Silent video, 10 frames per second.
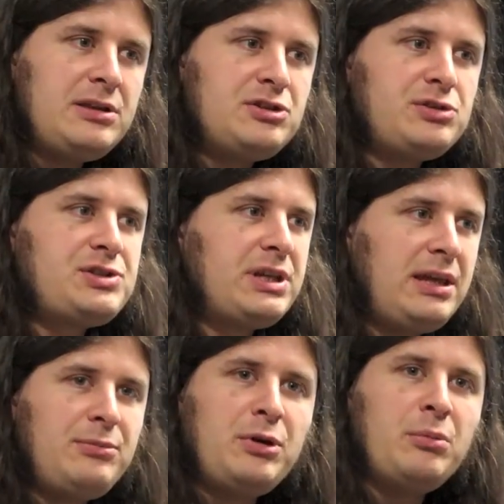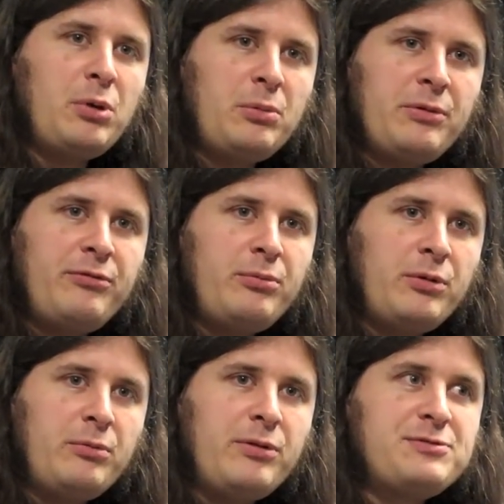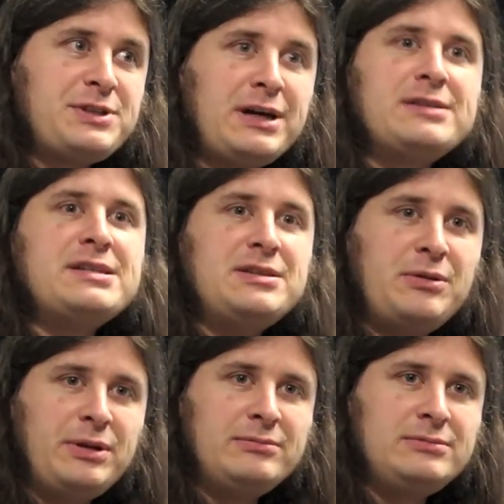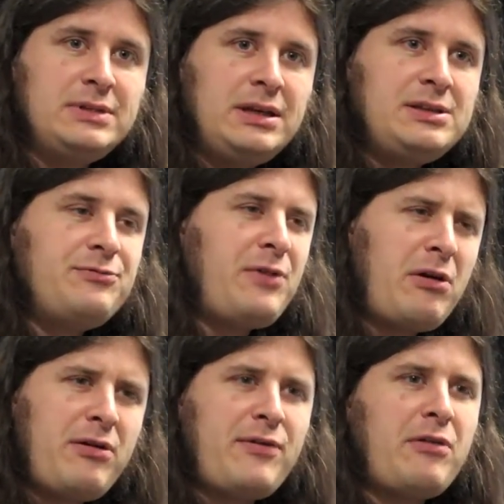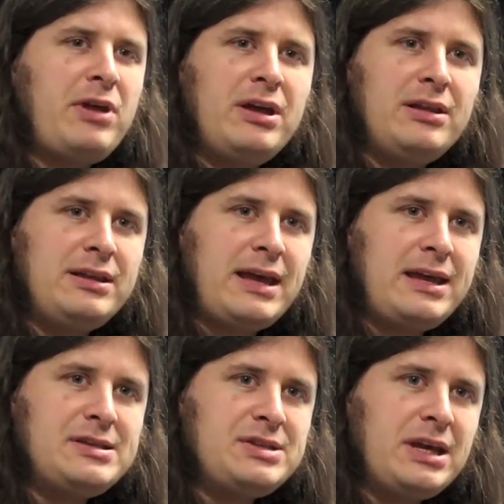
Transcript: just to keep doing what we've started doing. Very, very early days